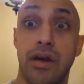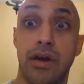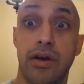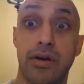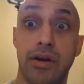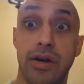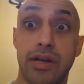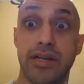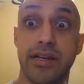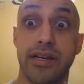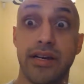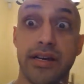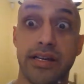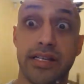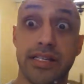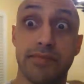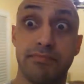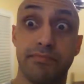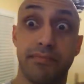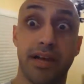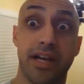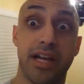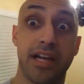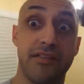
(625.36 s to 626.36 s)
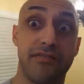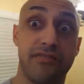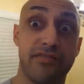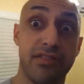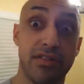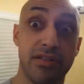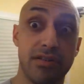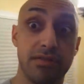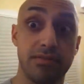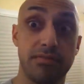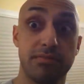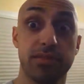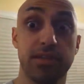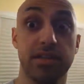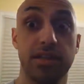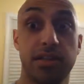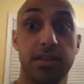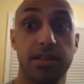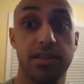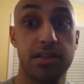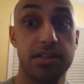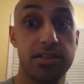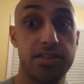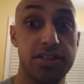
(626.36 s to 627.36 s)
Alright guys, back from
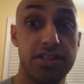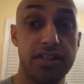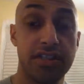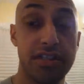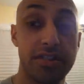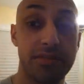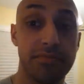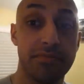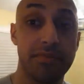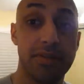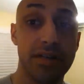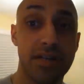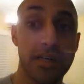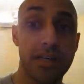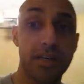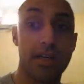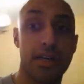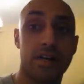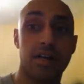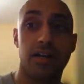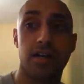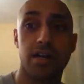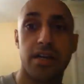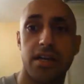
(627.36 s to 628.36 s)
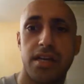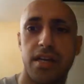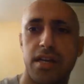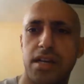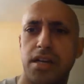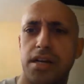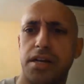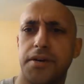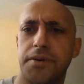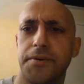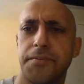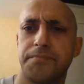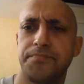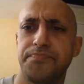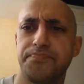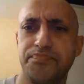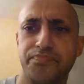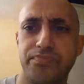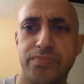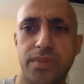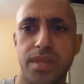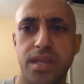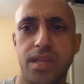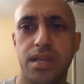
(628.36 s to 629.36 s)
the gym. I uh,
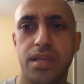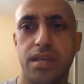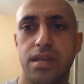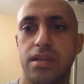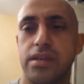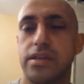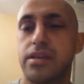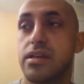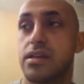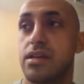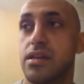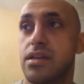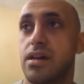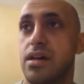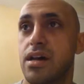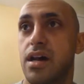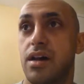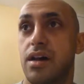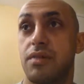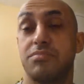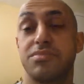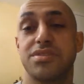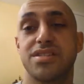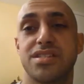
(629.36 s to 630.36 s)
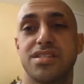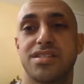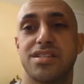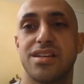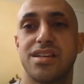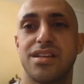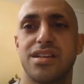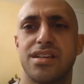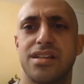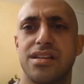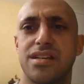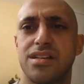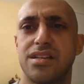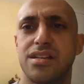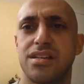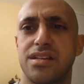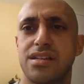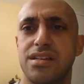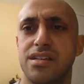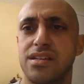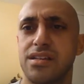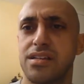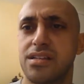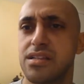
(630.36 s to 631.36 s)
I missed
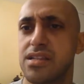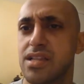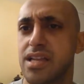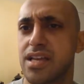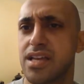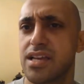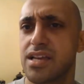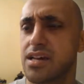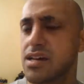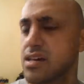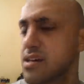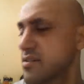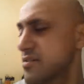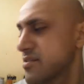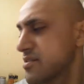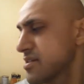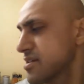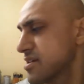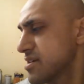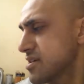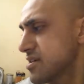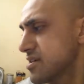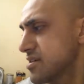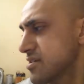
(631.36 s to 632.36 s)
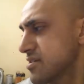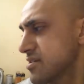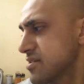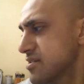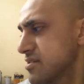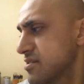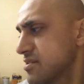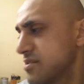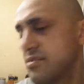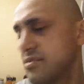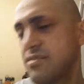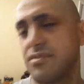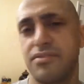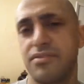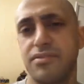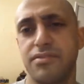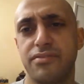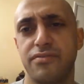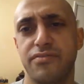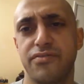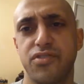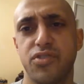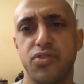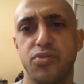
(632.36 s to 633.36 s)
like a
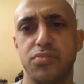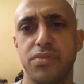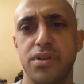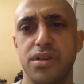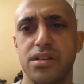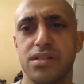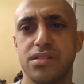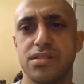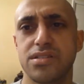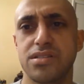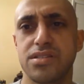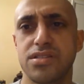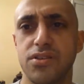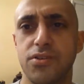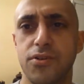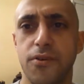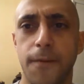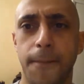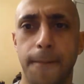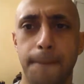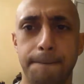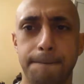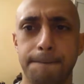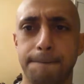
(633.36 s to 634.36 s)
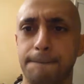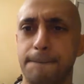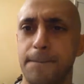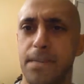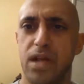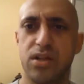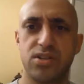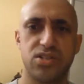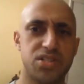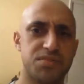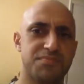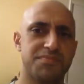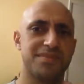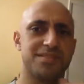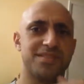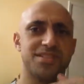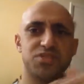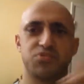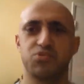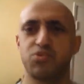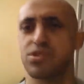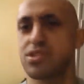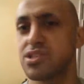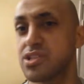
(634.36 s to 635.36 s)
few meals, so I'll just make
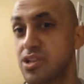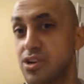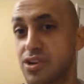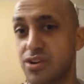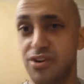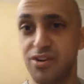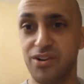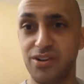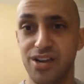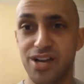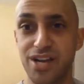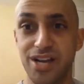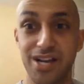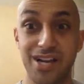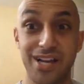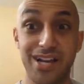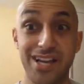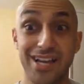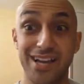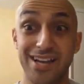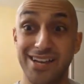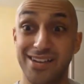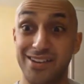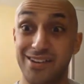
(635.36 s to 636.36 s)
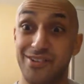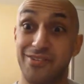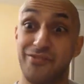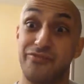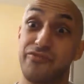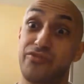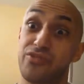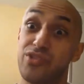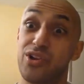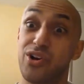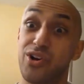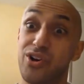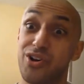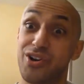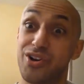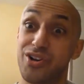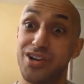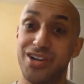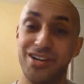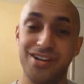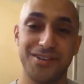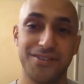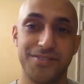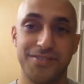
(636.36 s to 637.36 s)
this one long
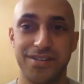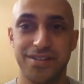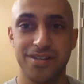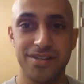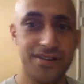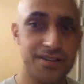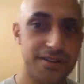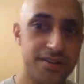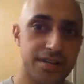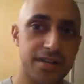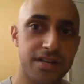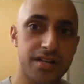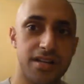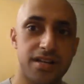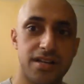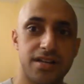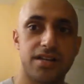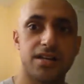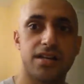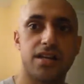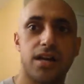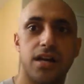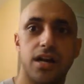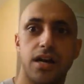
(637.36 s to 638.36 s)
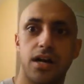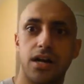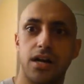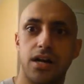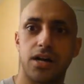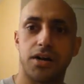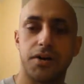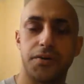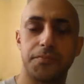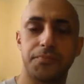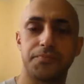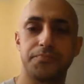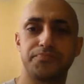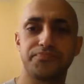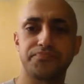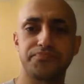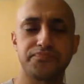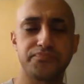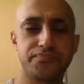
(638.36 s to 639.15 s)
vlog. Um,